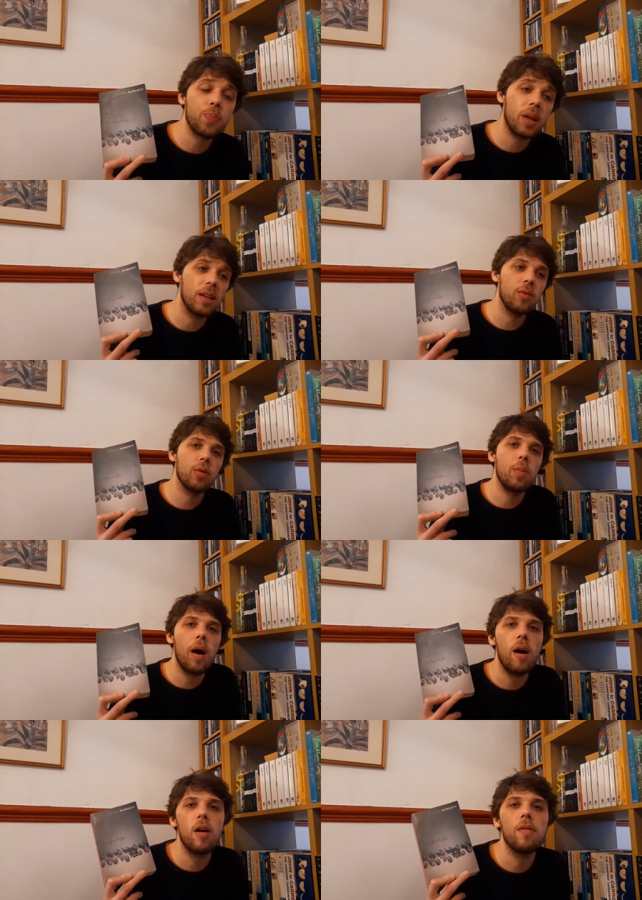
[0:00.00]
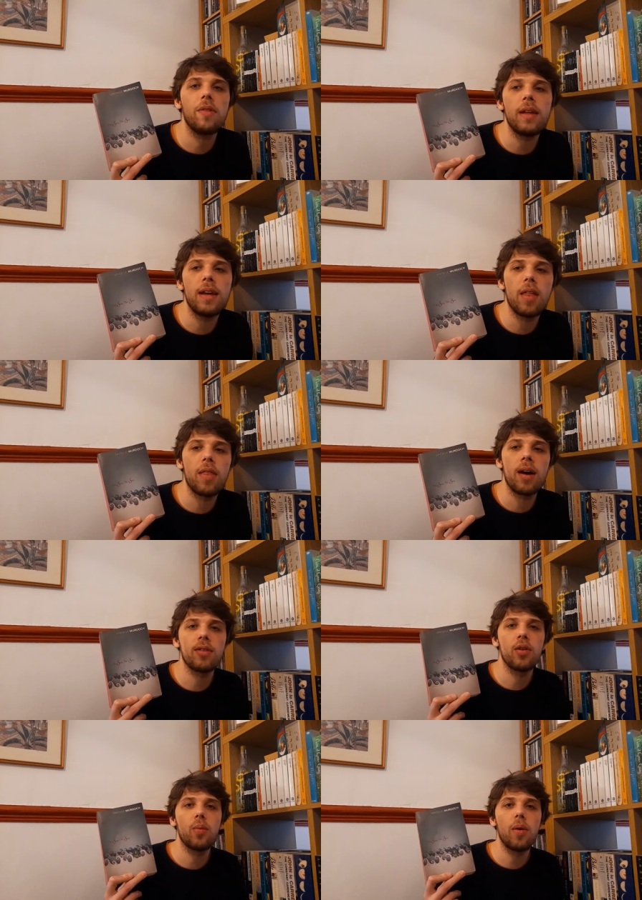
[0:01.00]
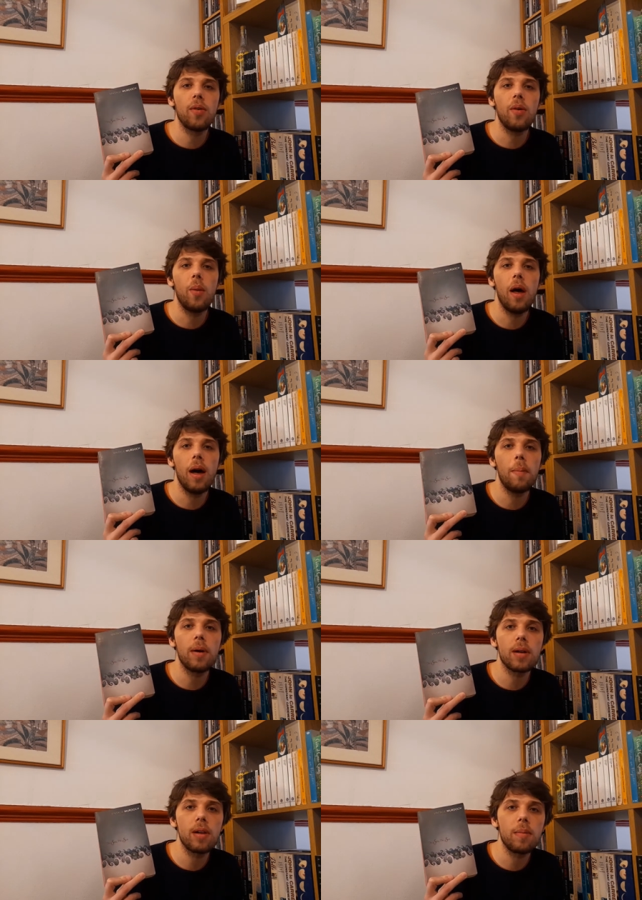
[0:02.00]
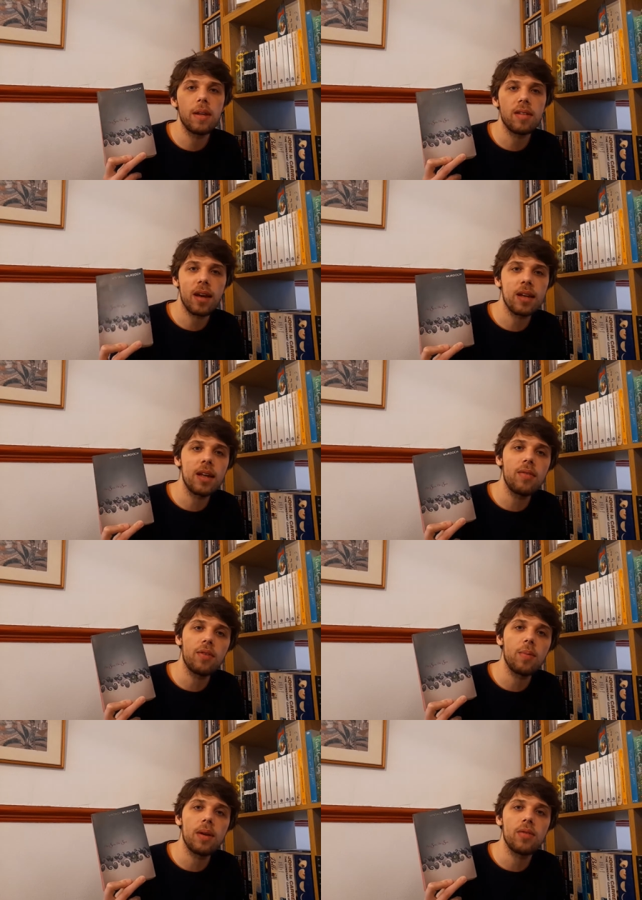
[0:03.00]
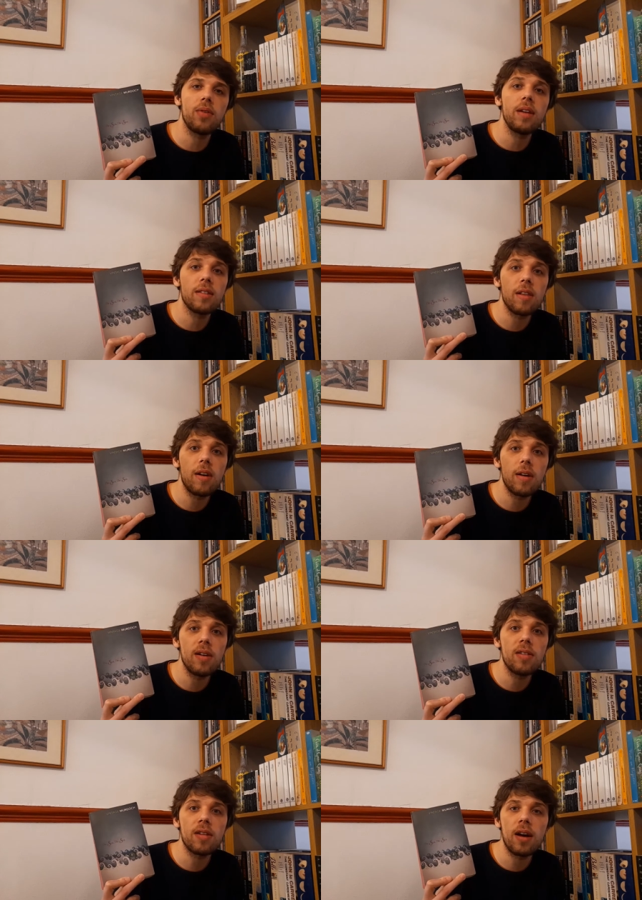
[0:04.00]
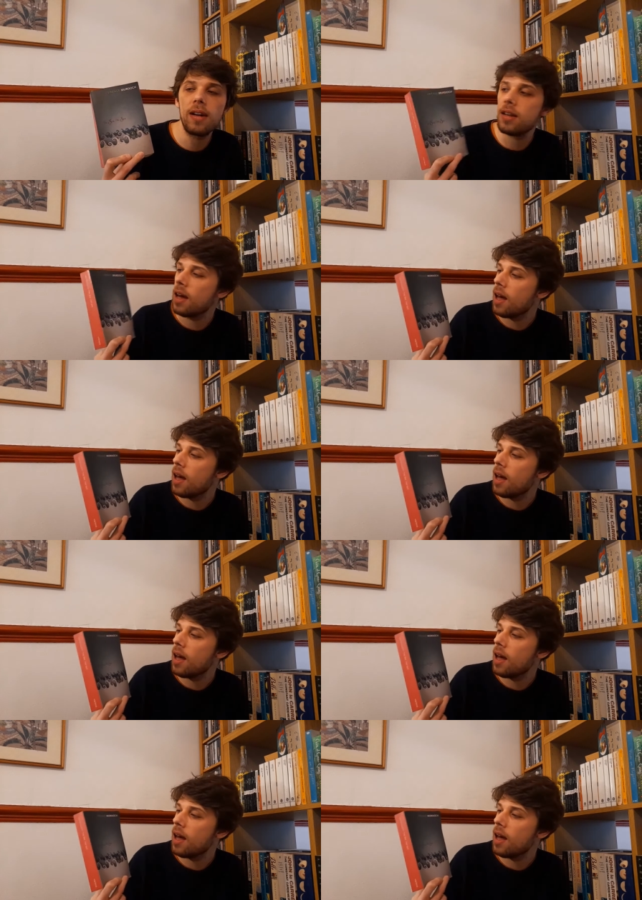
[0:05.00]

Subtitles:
This was part of the 1001 book club that Sandy from Miss Reads A Lot has started.